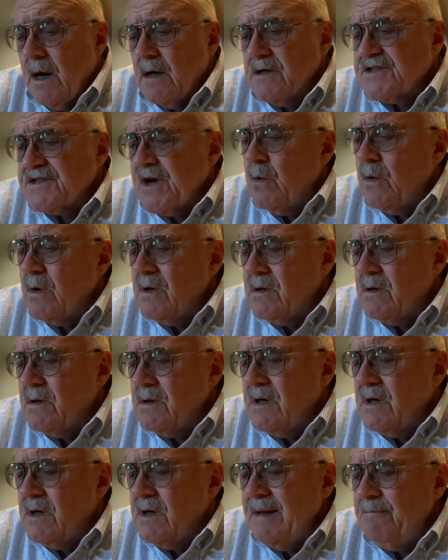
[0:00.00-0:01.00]
So
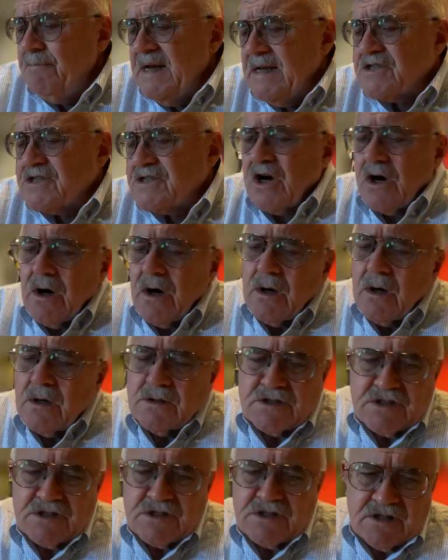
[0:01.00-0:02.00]
let me
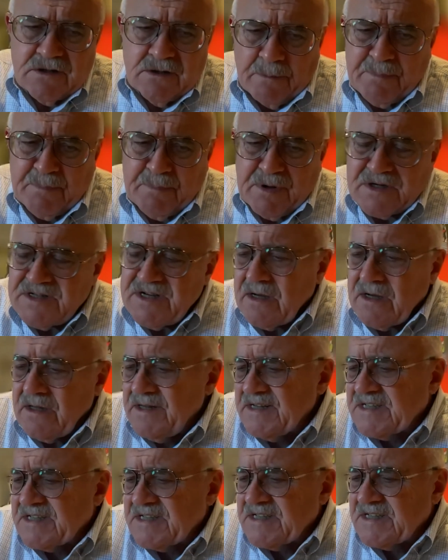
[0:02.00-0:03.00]
turn to a
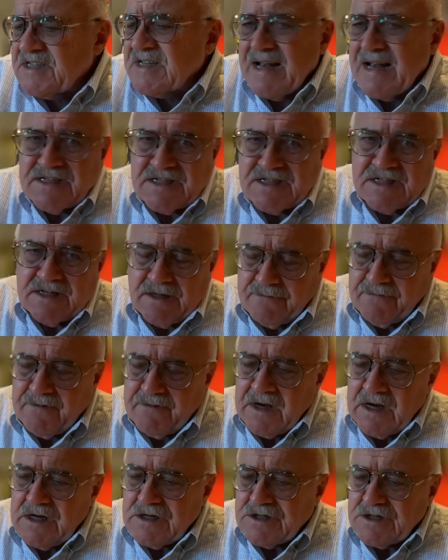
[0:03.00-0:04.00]
particularly sensitive
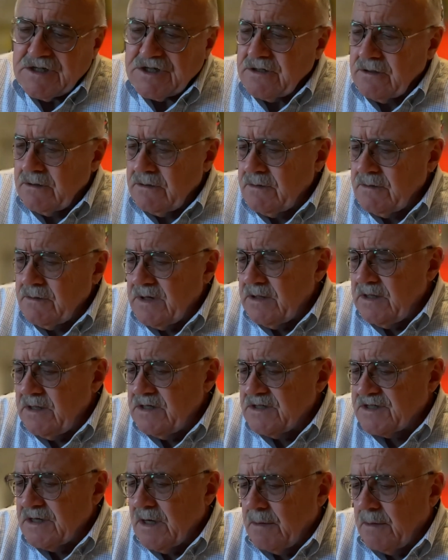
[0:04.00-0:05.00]
issue in
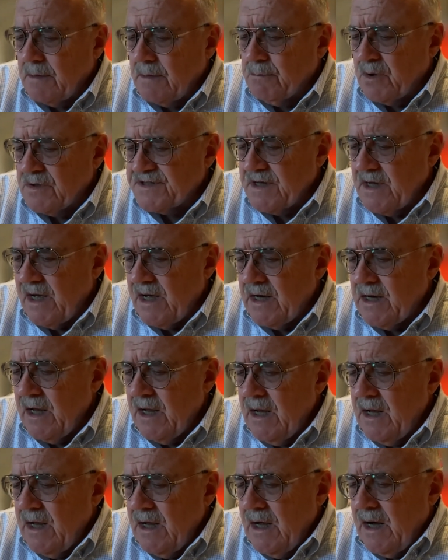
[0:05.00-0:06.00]
these numbers that
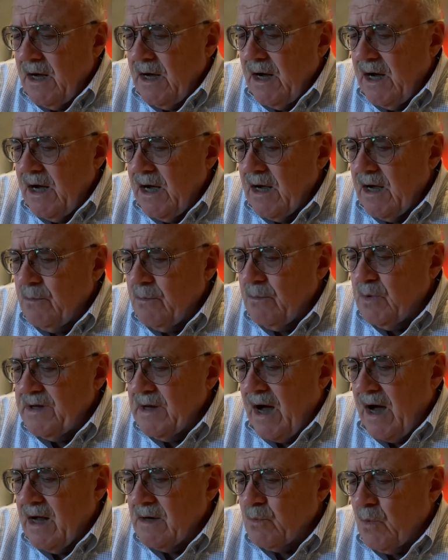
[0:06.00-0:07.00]
I would
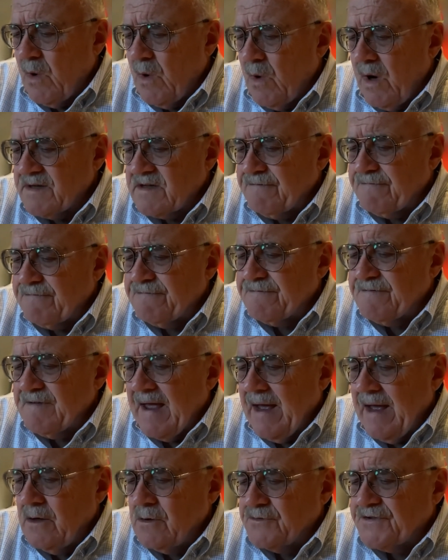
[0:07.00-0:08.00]
not want to
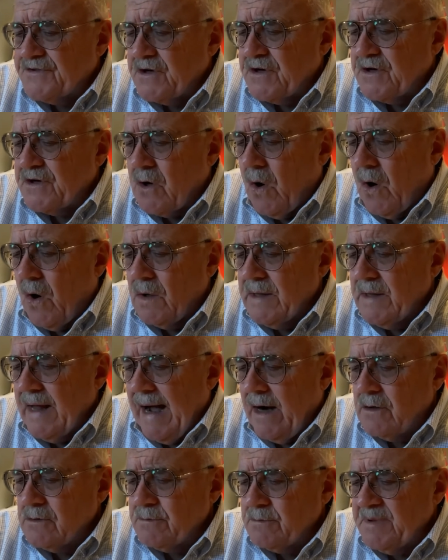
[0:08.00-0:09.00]
fail to call
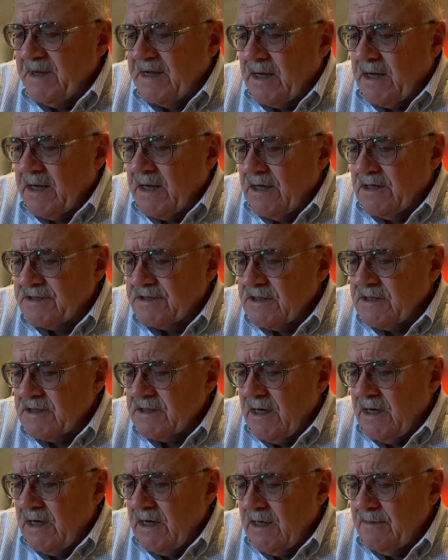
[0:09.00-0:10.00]
out because
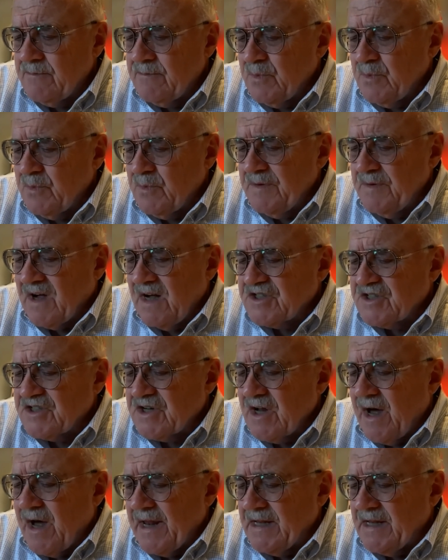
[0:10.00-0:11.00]
we touched
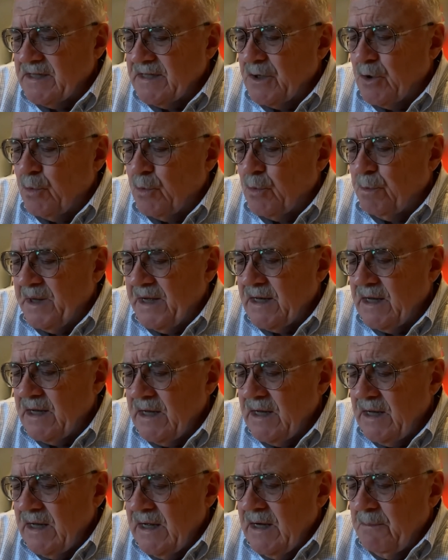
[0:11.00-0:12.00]
on it a little bit,
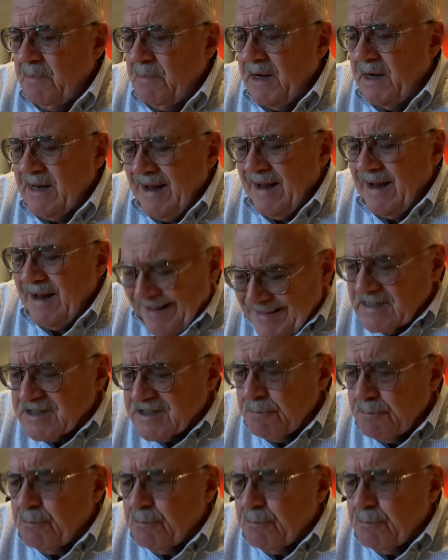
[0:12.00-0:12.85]
but I think it's